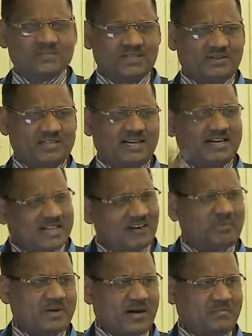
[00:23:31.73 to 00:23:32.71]
There are
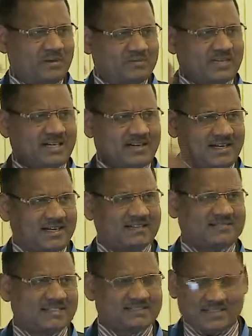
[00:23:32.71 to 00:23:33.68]
enough problems that our
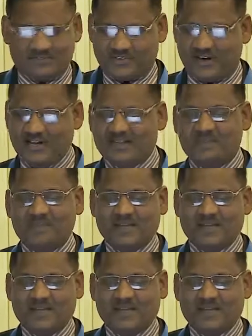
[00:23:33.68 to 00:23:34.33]
industries confront,